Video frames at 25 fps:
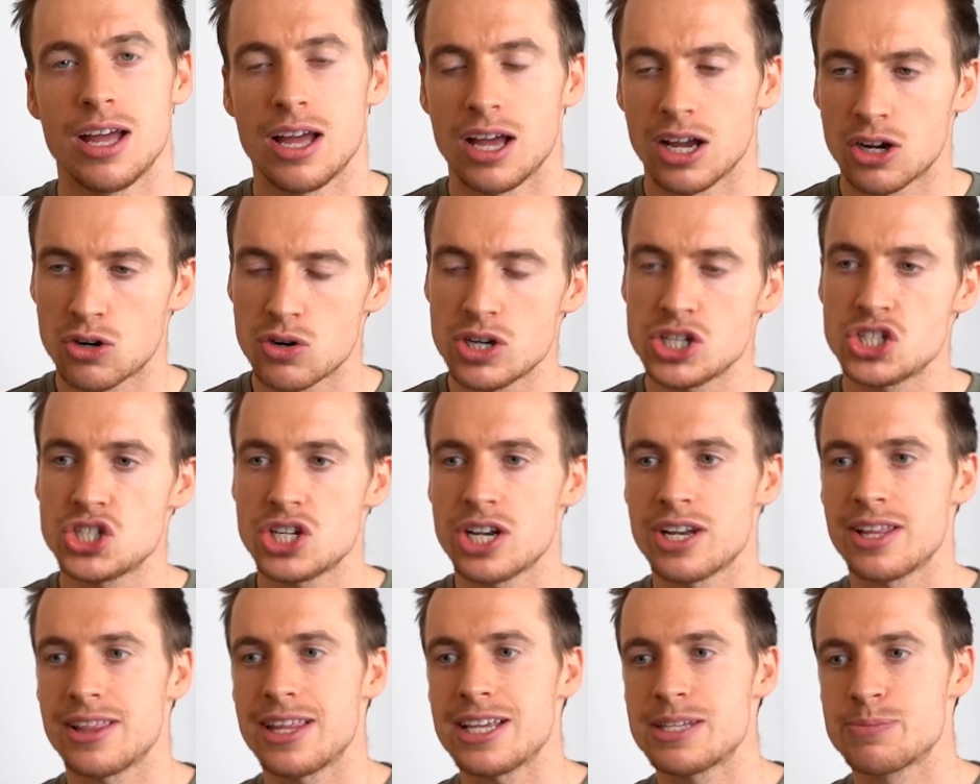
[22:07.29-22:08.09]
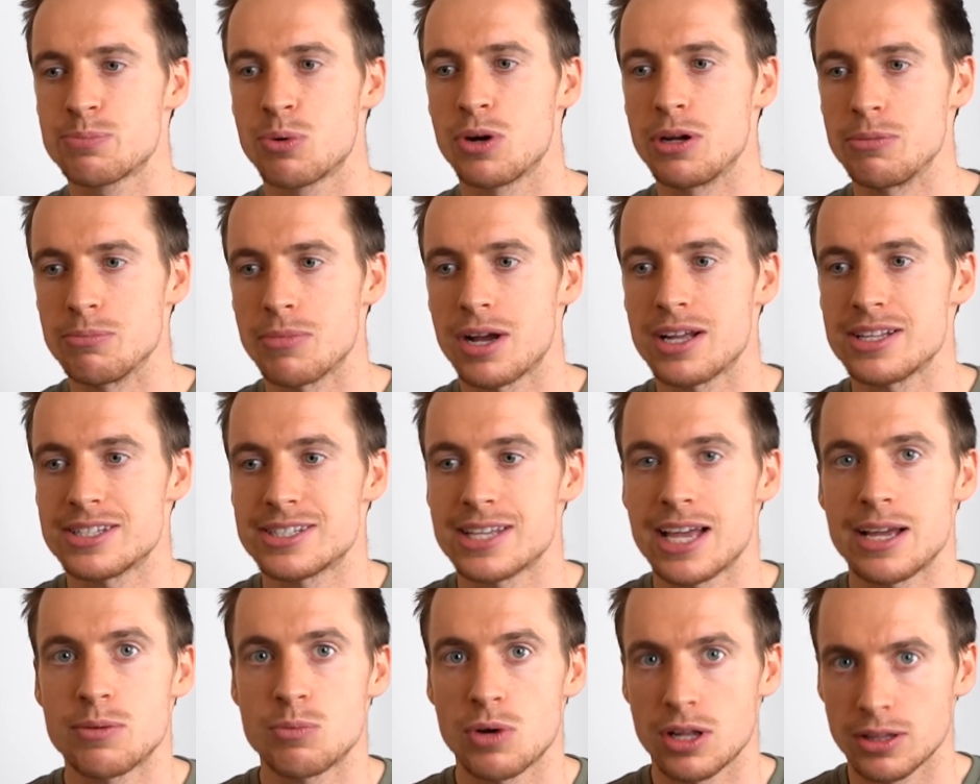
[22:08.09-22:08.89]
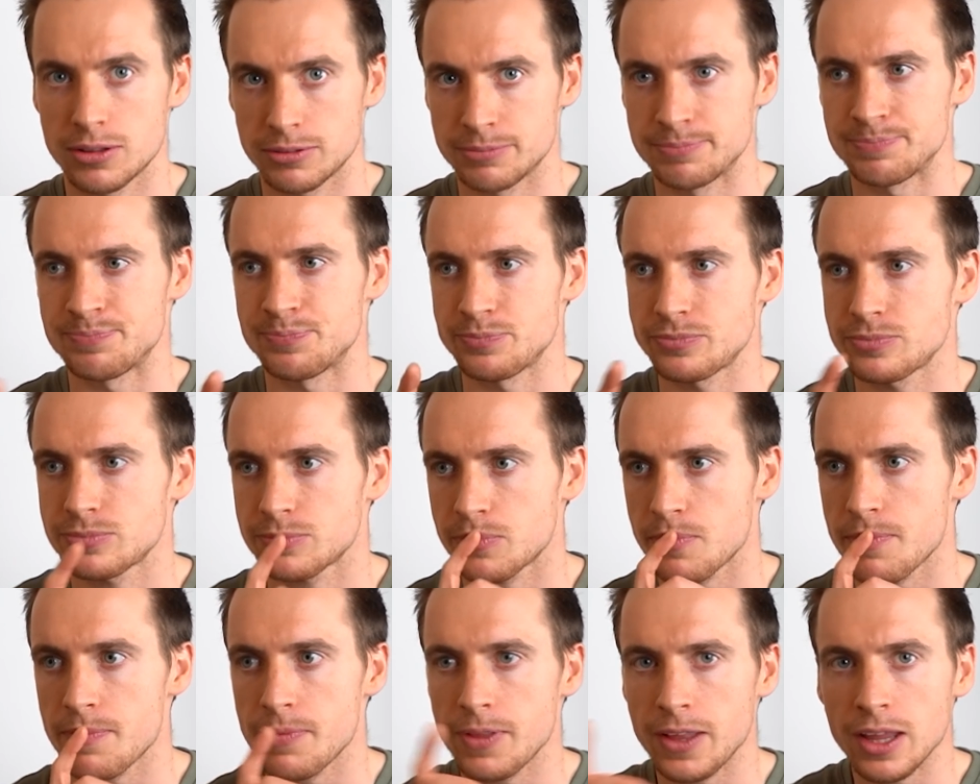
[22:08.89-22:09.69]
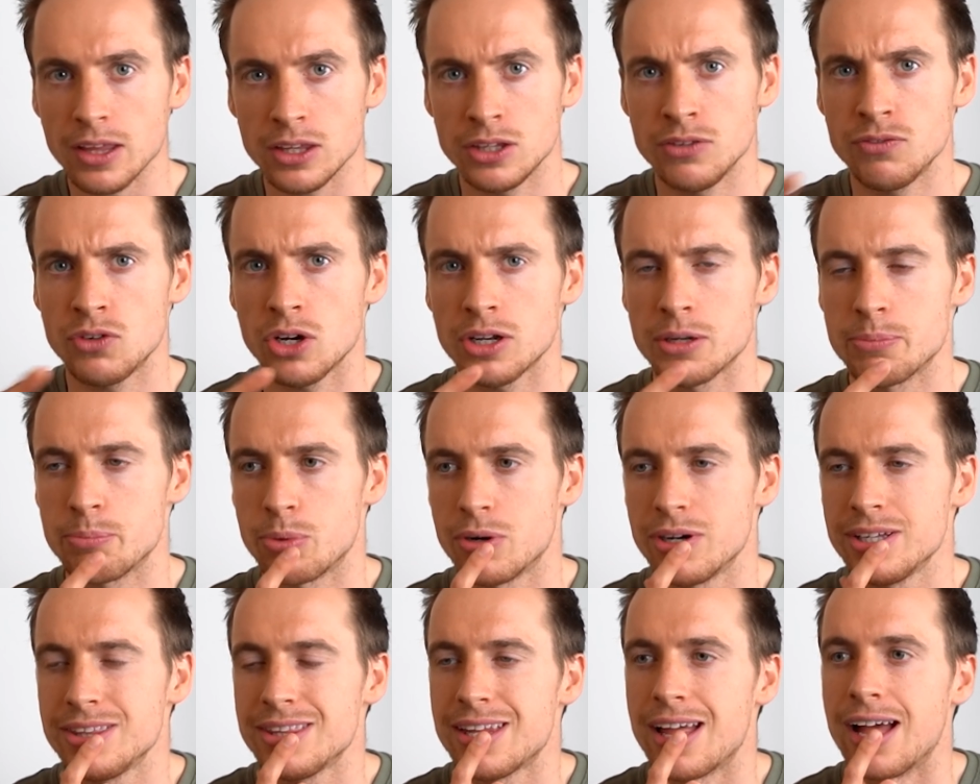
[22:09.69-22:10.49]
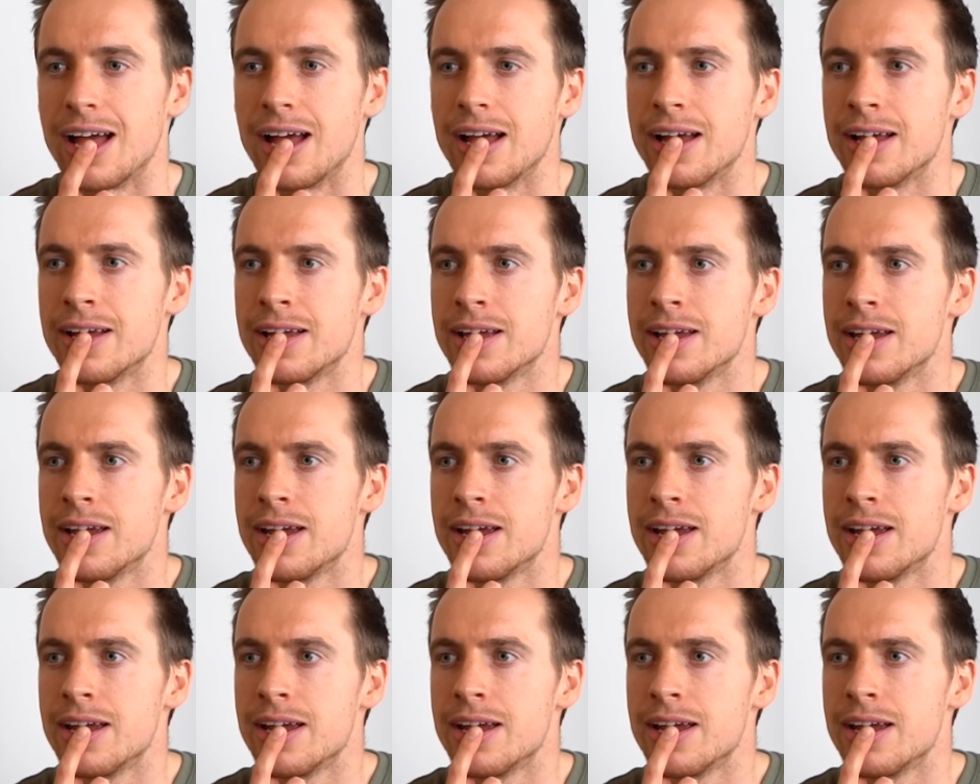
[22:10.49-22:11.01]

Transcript: A Christian at this point might say, well, you've got a point there.